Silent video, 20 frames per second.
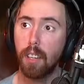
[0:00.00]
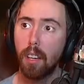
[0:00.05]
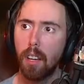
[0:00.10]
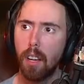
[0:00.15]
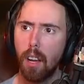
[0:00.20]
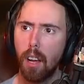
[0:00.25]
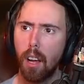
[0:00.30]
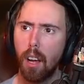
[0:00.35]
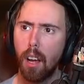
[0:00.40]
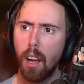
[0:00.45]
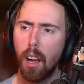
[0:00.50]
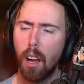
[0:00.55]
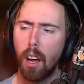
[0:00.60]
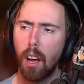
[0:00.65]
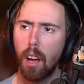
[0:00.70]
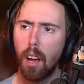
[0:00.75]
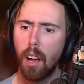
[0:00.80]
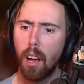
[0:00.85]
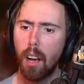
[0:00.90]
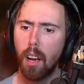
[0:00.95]

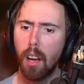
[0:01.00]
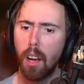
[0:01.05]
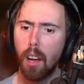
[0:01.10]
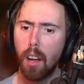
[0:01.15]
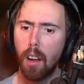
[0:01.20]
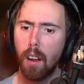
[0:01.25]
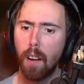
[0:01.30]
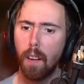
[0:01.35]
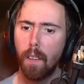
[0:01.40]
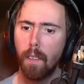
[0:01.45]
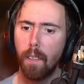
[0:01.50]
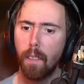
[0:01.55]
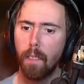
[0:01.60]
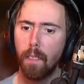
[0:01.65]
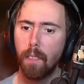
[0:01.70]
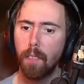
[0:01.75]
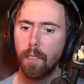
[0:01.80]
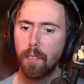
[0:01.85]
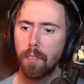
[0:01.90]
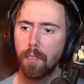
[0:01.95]

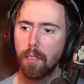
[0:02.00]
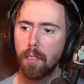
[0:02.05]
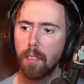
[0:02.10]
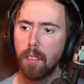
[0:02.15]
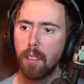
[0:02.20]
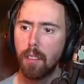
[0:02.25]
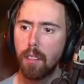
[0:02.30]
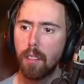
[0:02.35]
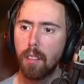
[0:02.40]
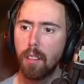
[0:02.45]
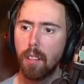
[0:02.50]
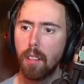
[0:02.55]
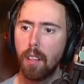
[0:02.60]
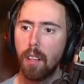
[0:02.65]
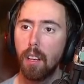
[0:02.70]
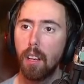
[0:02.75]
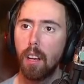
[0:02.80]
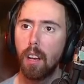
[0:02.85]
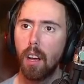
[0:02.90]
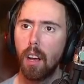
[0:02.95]

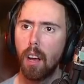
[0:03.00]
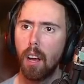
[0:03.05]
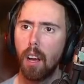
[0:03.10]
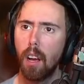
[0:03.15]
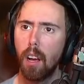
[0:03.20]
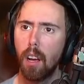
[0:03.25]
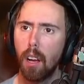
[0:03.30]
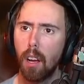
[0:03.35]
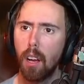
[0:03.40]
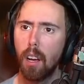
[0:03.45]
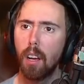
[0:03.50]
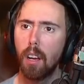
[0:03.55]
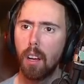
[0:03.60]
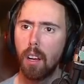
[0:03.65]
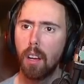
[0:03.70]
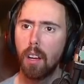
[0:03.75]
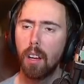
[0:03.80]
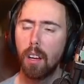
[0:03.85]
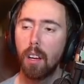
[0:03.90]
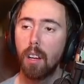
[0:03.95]

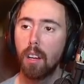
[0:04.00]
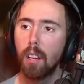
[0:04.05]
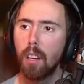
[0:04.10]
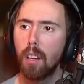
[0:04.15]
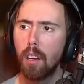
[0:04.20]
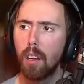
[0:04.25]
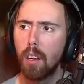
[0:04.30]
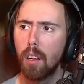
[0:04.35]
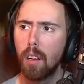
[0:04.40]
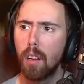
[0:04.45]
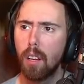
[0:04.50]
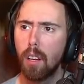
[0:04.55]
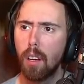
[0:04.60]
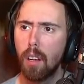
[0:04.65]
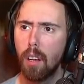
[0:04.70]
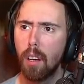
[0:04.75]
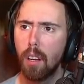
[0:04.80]
[no speech]